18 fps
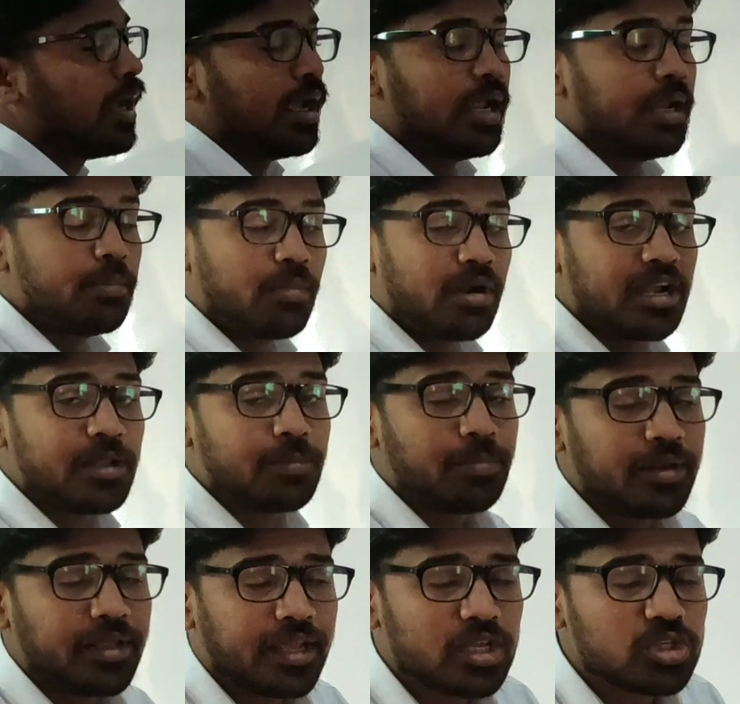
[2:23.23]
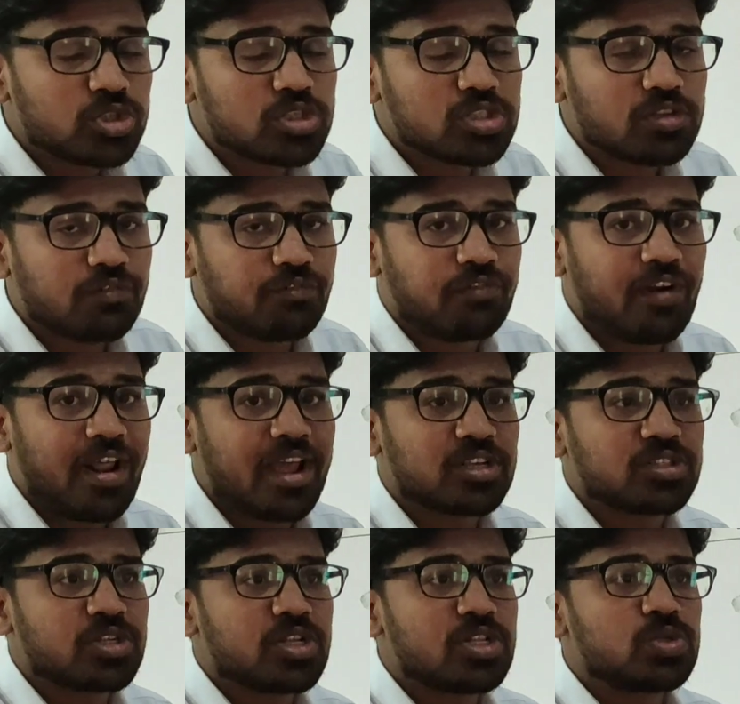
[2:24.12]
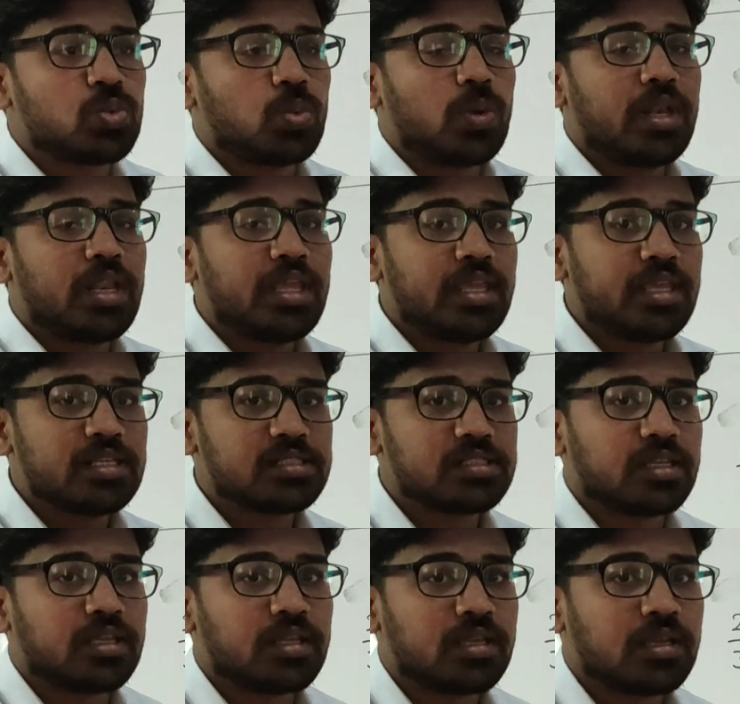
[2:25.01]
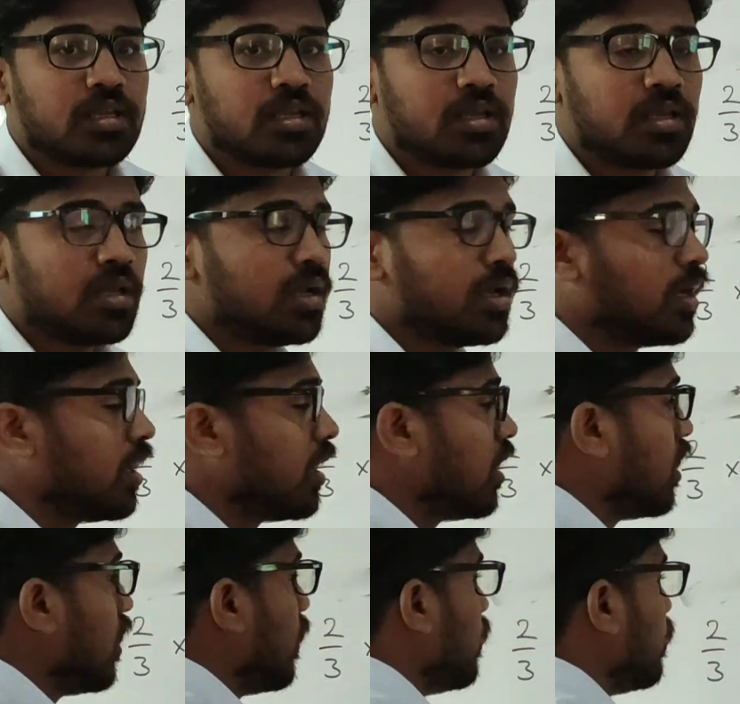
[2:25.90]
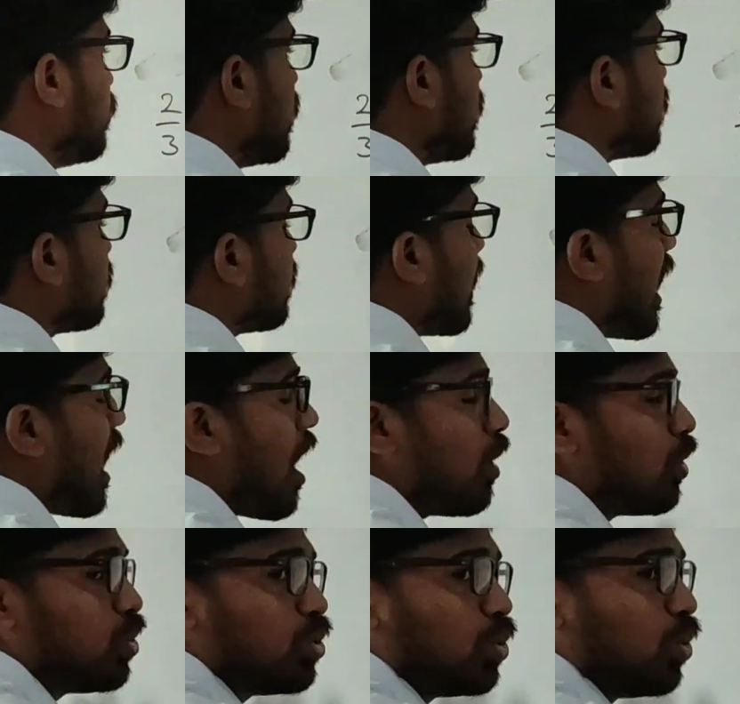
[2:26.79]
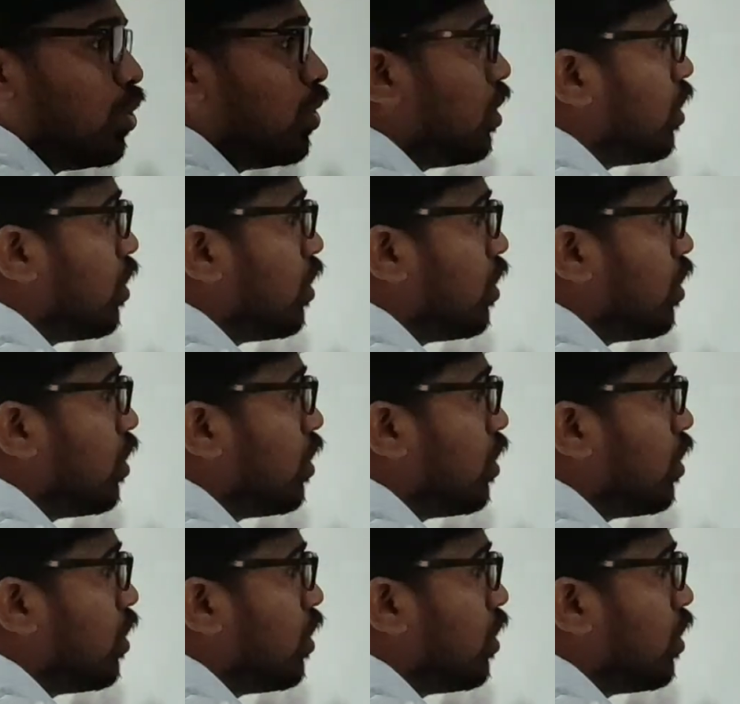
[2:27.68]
In multiplications of fractions is very easy. You just have to